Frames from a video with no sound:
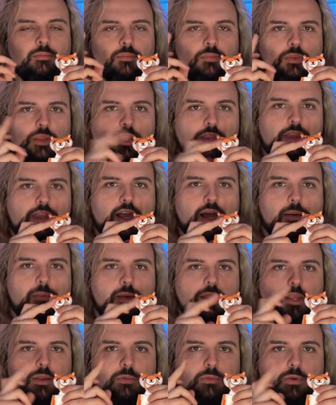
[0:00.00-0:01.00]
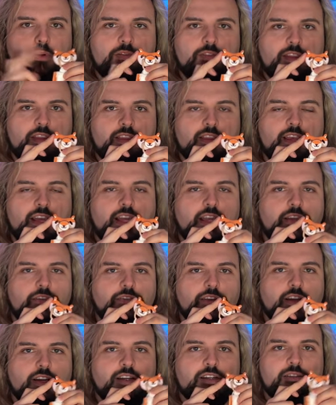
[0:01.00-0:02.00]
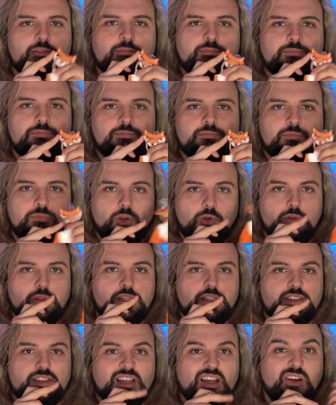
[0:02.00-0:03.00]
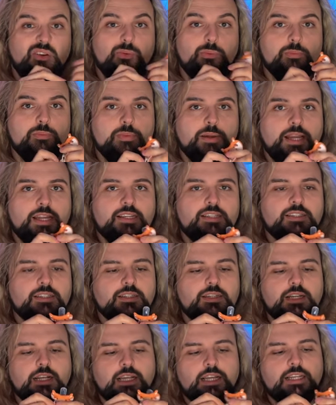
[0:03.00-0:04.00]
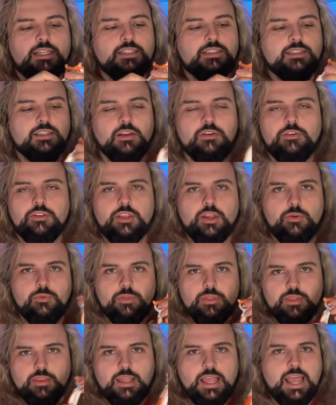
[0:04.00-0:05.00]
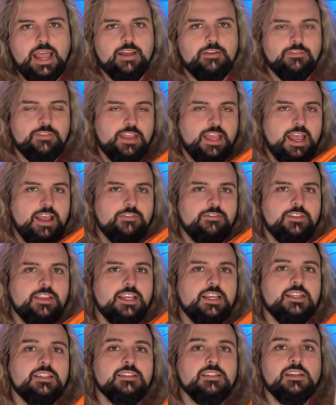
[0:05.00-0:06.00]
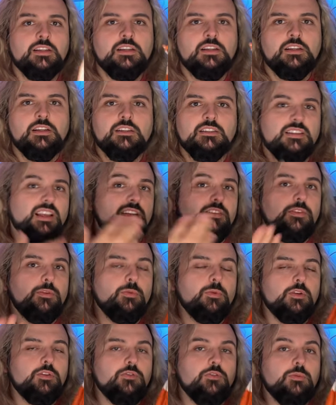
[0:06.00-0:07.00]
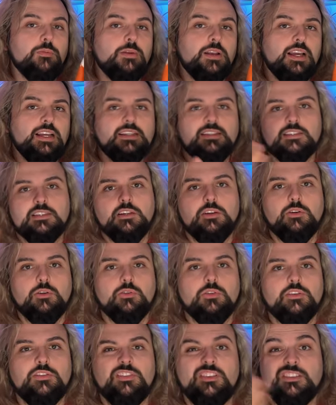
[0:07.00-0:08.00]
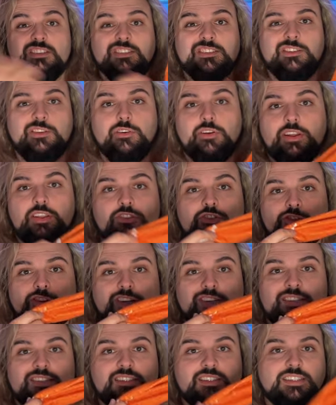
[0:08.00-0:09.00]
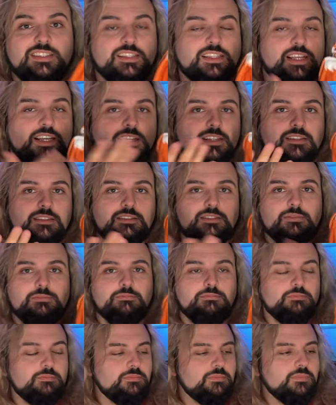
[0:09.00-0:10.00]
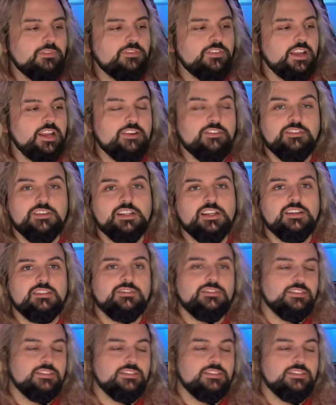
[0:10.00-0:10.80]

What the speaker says: the dummy with the Teva on its own, basically, so you don't have to have this. So if you wanted to replace it, or if you're just not interested in that, that's fair enough.